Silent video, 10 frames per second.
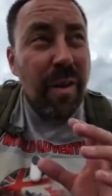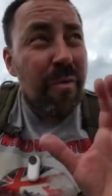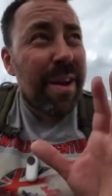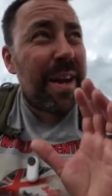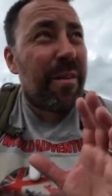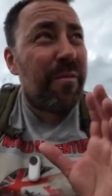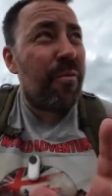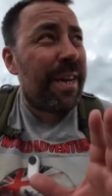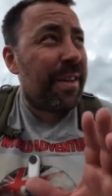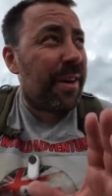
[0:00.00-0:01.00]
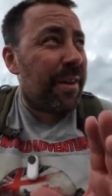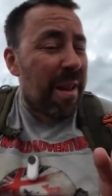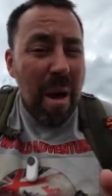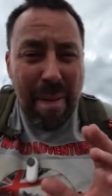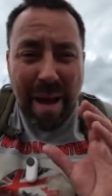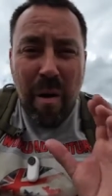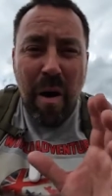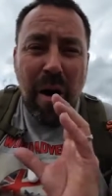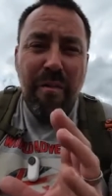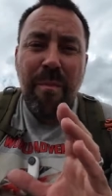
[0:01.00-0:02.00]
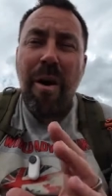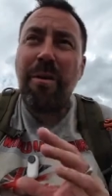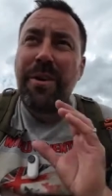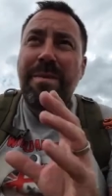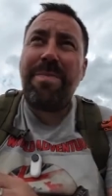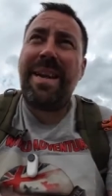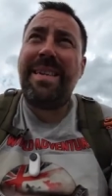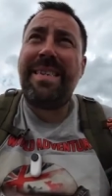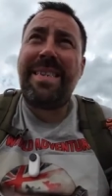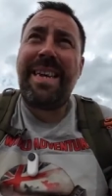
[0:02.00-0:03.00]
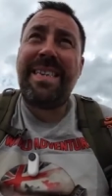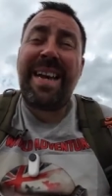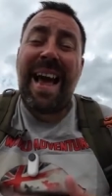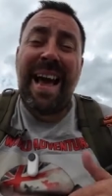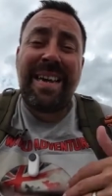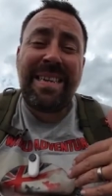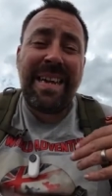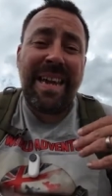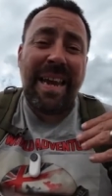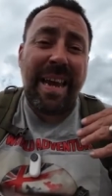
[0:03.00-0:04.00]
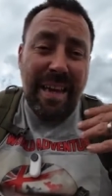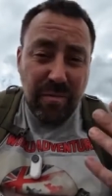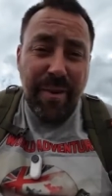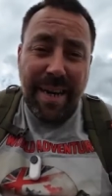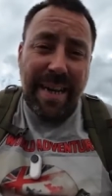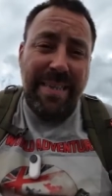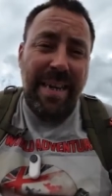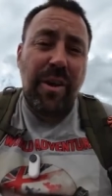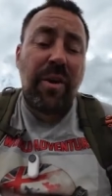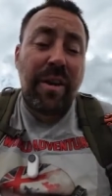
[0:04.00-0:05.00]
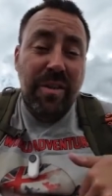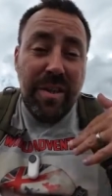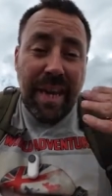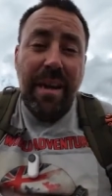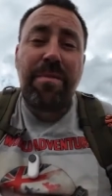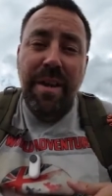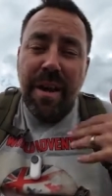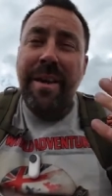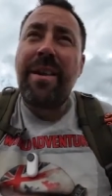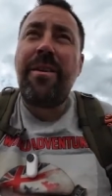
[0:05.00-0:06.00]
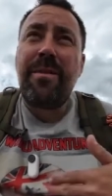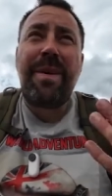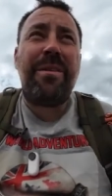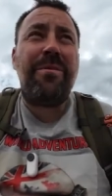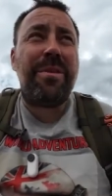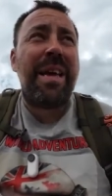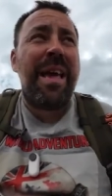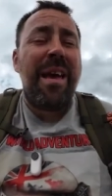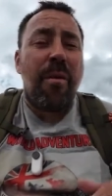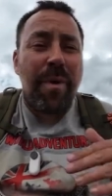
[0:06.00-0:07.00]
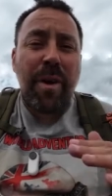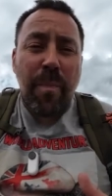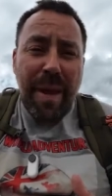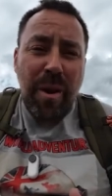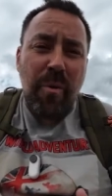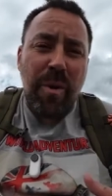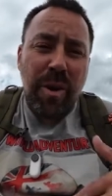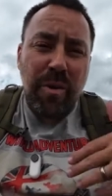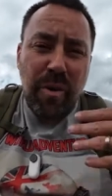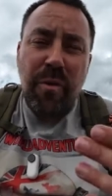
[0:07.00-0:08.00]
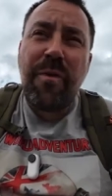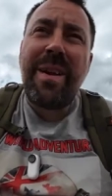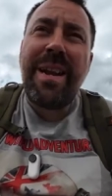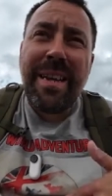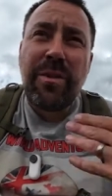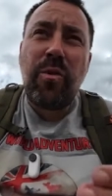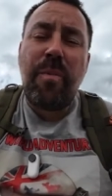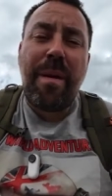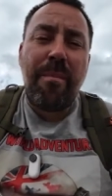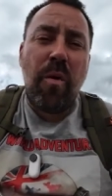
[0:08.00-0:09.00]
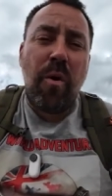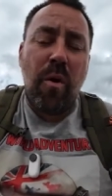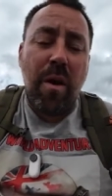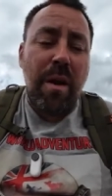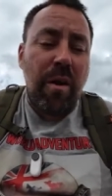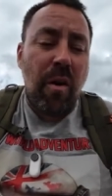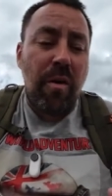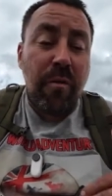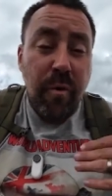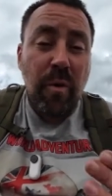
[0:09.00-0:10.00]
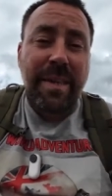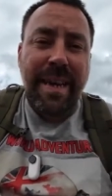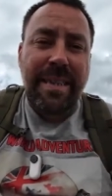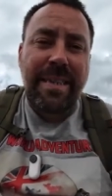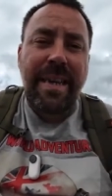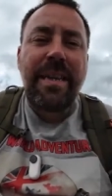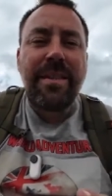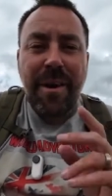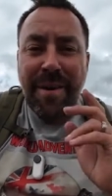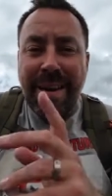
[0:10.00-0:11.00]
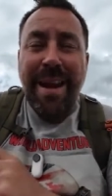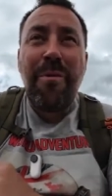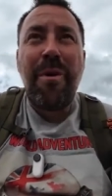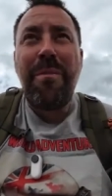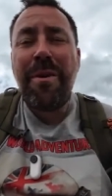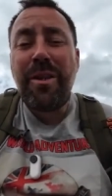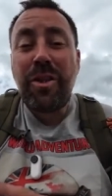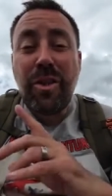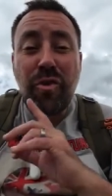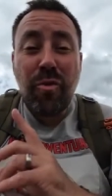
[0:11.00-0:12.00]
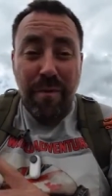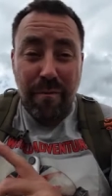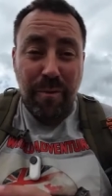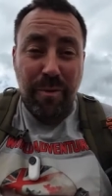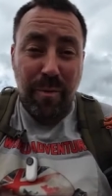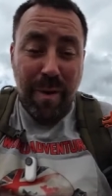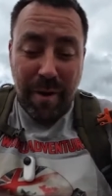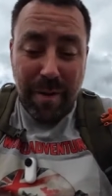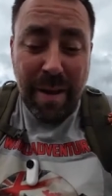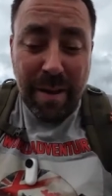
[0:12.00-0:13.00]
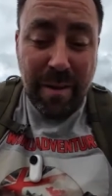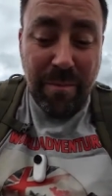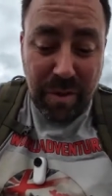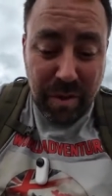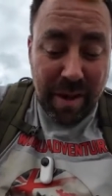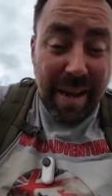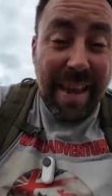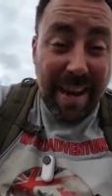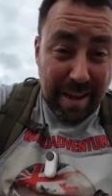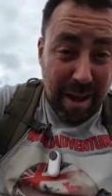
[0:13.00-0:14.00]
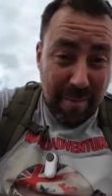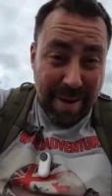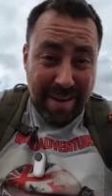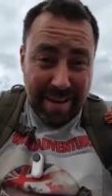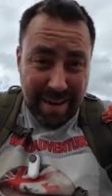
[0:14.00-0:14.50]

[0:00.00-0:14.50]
I reckon I've already done about half a mile using pedal assist, and it is really easy. You can just keep turning those pedals. When you go uphill, you do feel a little bit more kind of force against it. So now I'm going to just try throttle mode. So I'm just going to get it going.